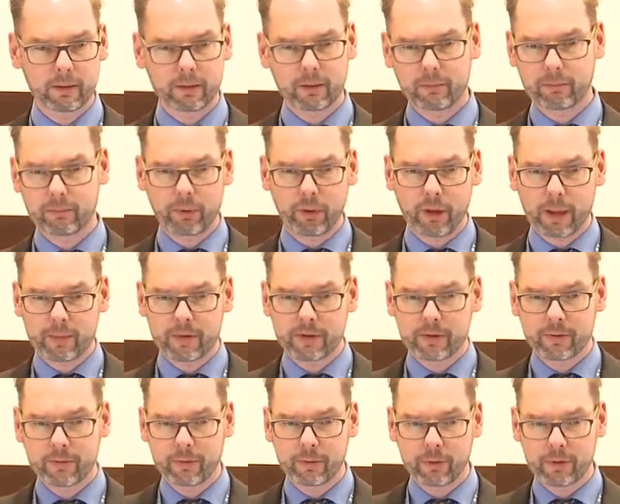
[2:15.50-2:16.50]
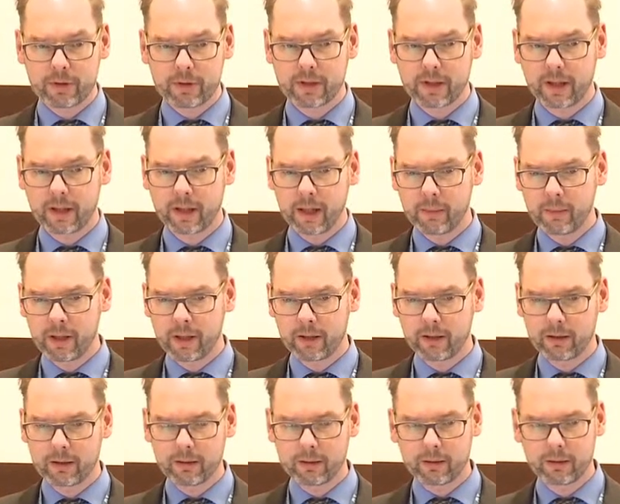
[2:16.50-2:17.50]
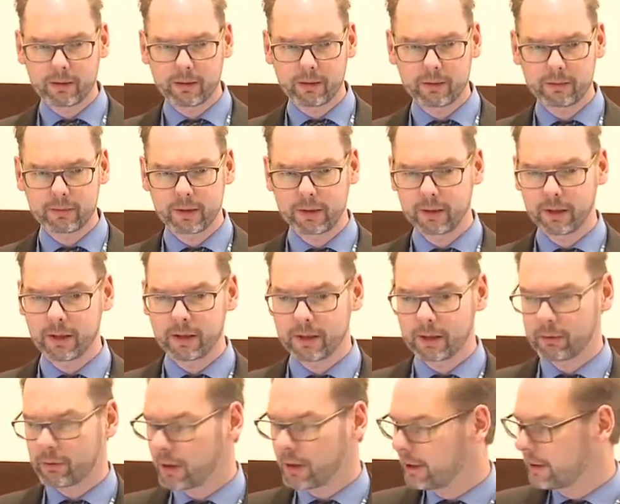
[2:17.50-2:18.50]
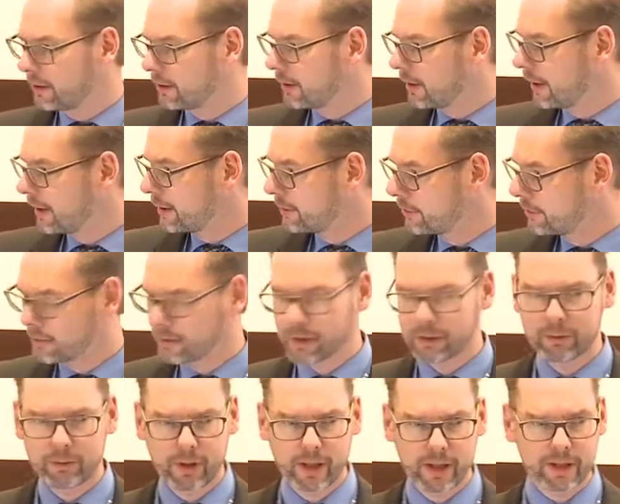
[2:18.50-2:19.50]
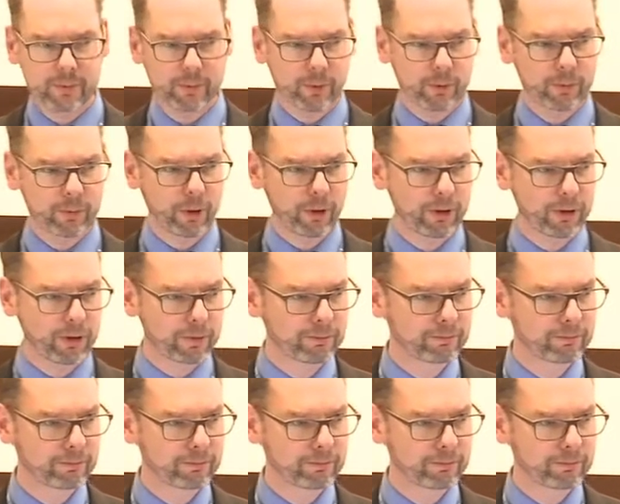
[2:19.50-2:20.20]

perhaps the first dynamic integrated land use and transport model.